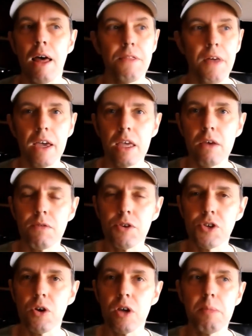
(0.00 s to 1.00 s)
Thank you for
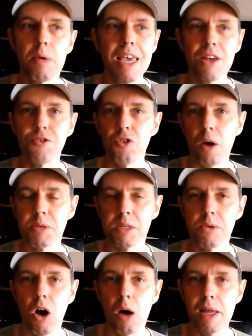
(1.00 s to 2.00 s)
joining me. Yeah, drop some
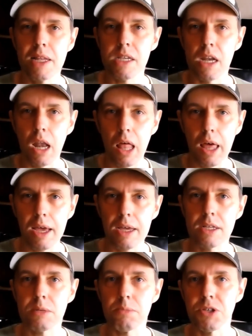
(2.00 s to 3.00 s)
comments, like,
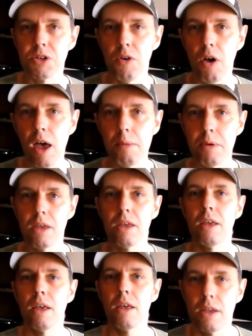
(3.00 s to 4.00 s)
subscribe,
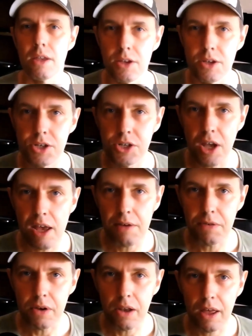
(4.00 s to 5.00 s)
share if
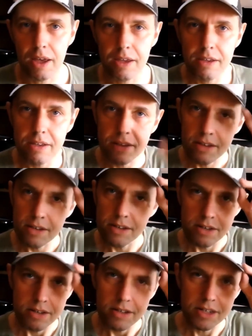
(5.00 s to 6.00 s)
you like.
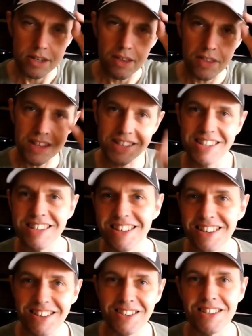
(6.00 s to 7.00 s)
Share this.
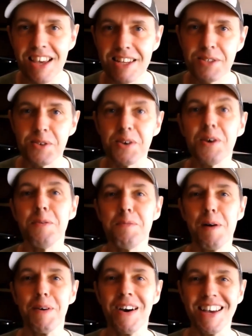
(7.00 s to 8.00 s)
Good day to you all.
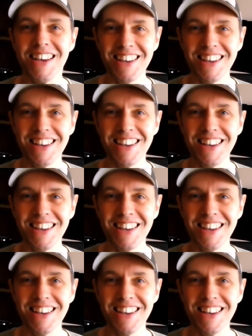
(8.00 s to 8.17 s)
Bye-bye.